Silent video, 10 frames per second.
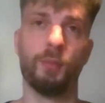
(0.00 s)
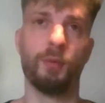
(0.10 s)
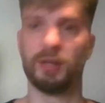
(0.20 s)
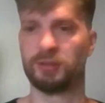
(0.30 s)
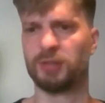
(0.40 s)
And
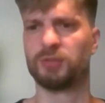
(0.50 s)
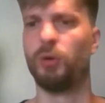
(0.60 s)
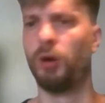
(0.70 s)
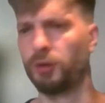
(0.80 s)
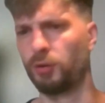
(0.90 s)
that's
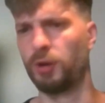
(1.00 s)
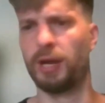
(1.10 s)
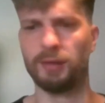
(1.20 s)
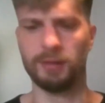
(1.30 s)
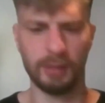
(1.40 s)
why I
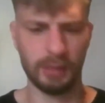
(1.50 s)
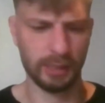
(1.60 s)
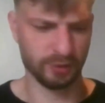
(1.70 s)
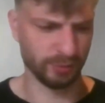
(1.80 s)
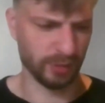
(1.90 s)
created
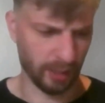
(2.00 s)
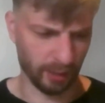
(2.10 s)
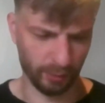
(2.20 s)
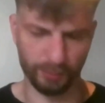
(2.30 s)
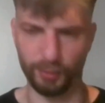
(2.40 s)
some
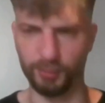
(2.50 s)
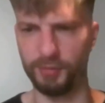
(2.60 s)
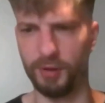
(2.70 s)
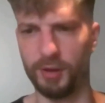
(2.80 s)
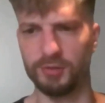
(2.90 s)
colouring book
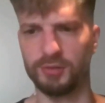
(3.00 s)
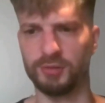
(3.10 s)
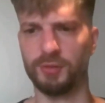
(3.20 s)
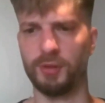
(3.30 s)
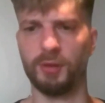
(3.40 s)
versions
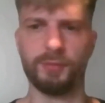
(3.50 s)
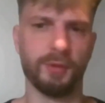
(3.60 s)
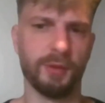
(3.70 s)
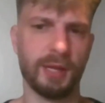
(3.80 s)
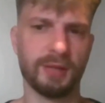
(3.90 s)
of
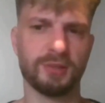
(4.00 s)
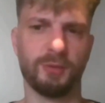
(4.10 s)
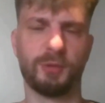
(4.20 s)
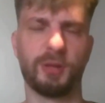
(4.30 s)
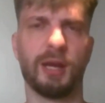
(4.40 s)
the That's
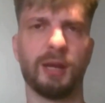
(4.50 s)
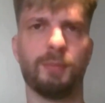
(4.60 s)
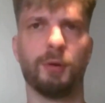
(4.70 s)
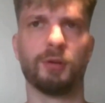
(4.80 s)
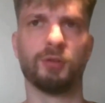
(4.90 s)
Okay
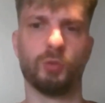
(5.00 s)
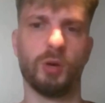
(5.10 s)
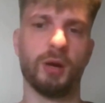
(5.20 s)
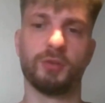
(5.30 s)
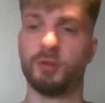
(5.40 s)
book as
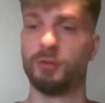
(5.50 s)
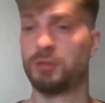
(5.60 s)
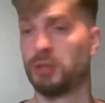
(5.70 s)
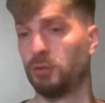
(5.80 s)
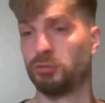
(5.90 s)
well, so
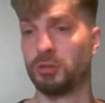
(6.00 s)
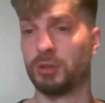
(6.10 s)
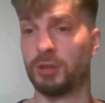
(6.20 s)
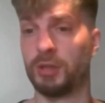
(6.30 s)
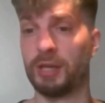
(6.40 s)
children
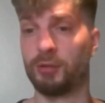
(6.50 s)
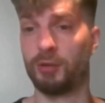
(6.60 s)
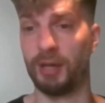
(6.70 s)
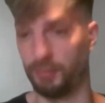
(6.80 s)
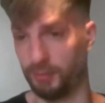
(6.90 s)
can get
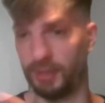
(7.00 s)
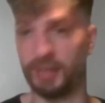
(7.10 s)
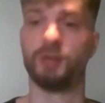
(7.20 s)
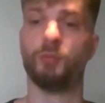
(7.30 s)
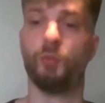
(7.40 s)
creative and they
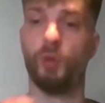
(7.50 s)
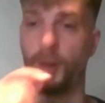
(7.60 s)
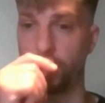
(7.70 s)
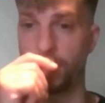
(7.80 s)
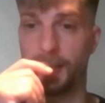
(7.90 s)
can
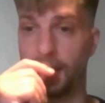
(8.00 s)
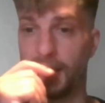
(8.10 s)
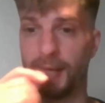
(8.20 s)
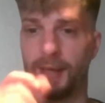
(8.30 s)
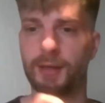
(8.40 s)
write in
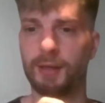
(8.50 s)
there